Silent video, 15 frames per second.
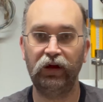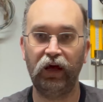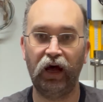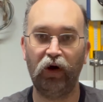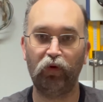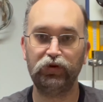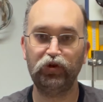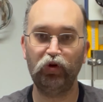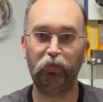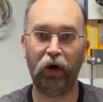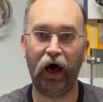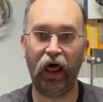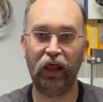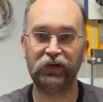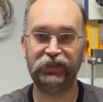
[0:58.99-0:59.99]
I'll do the
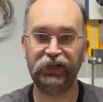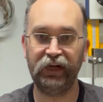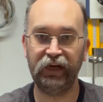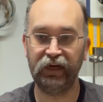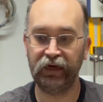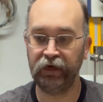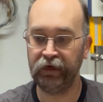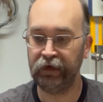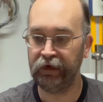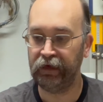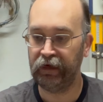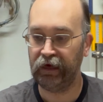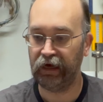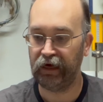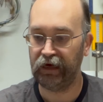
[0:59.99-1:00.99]
polishing
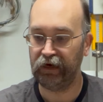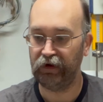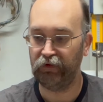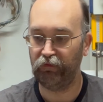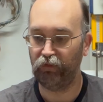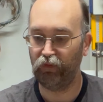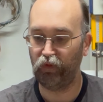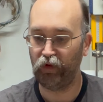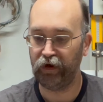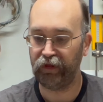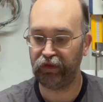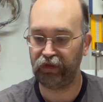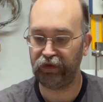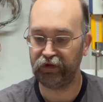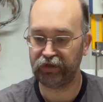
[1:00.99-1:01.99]

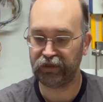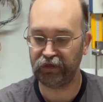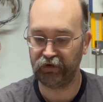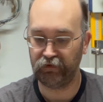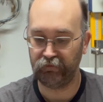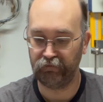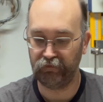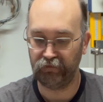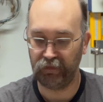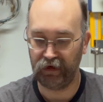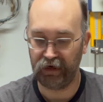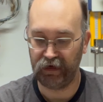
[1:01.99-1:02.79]
with some